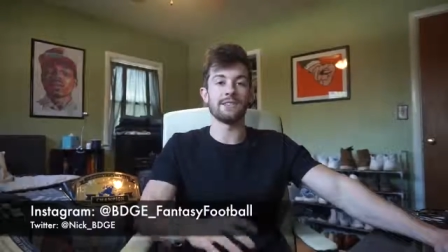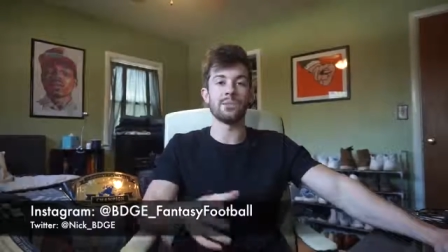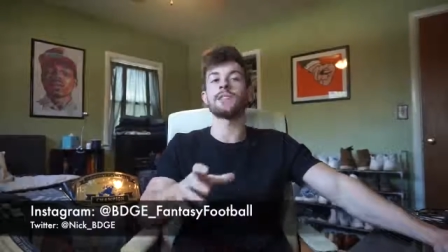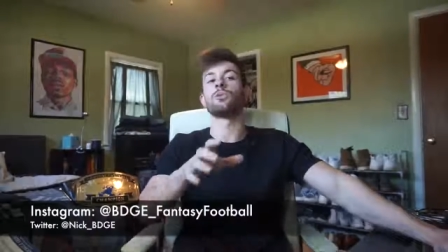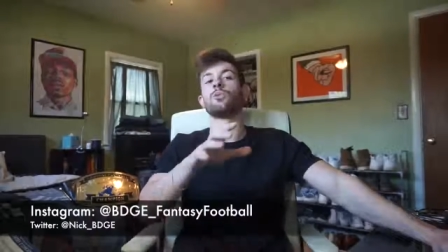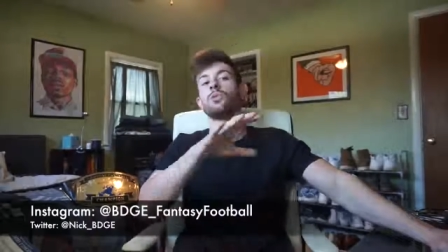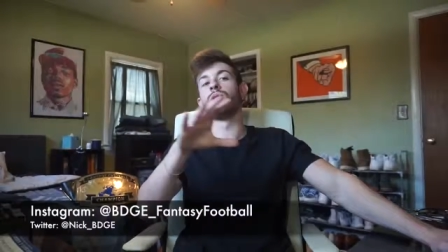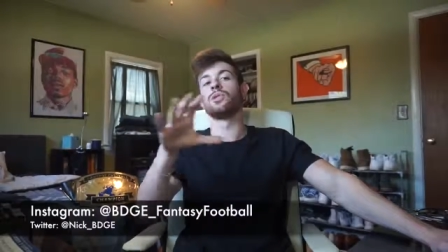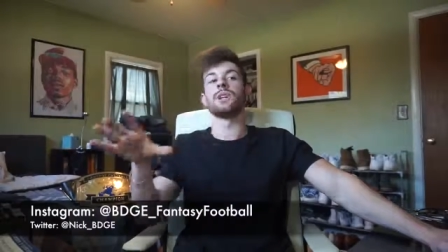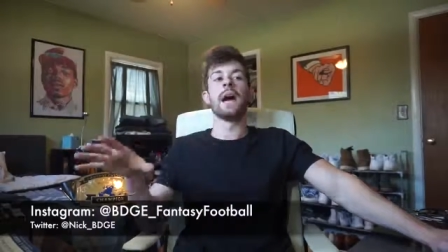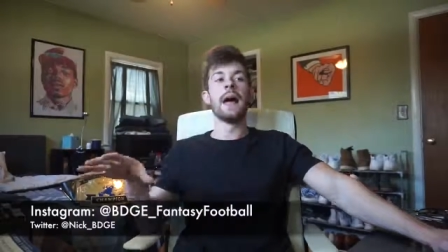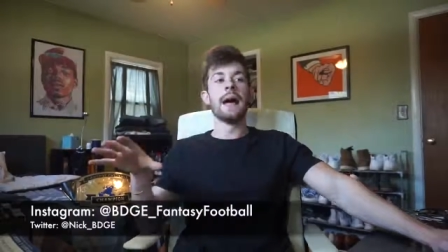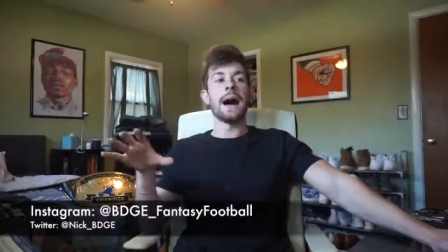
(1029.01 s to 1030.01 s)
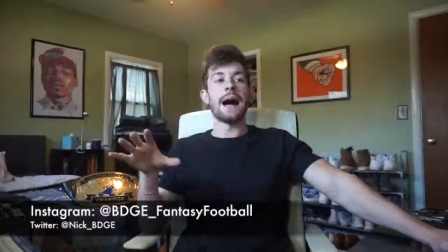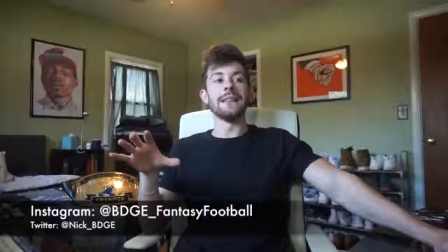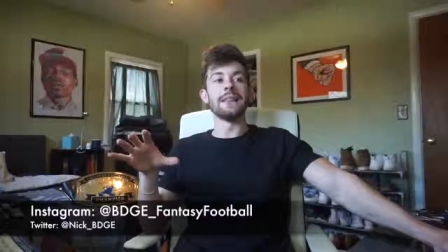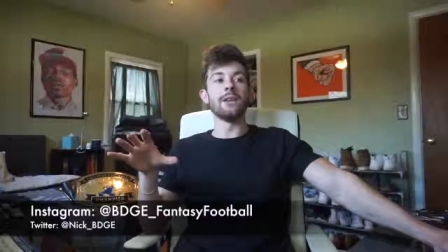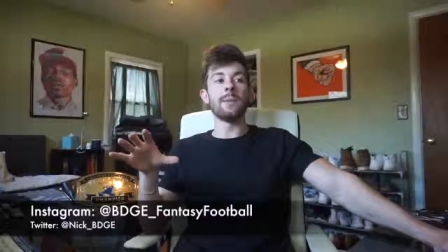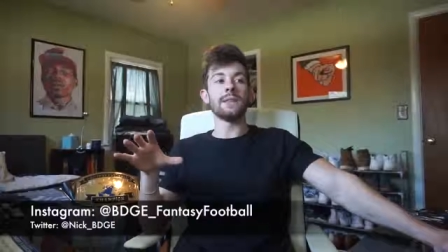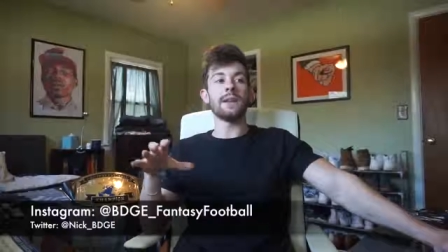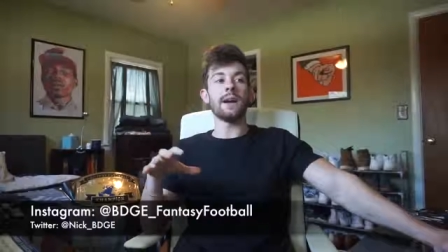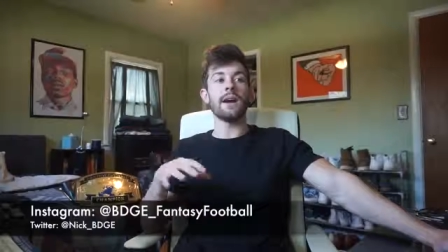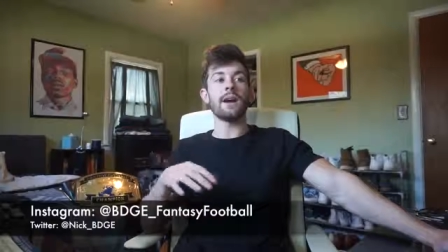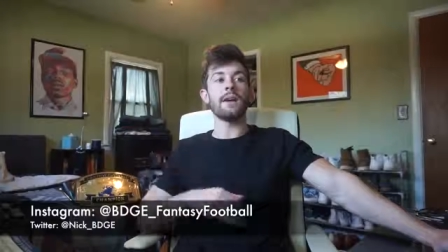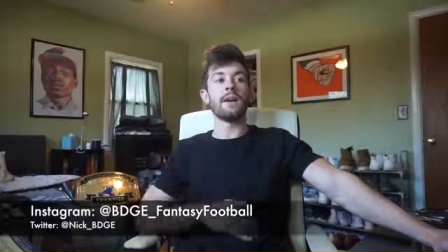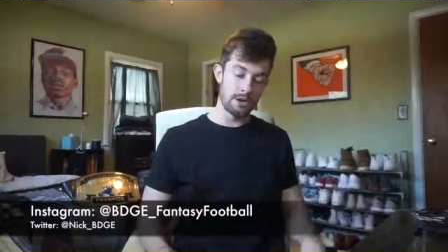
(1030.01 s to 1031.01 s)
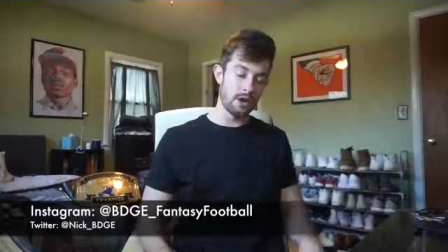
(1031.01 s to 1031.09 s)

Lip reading: tweak the rules a little bit there.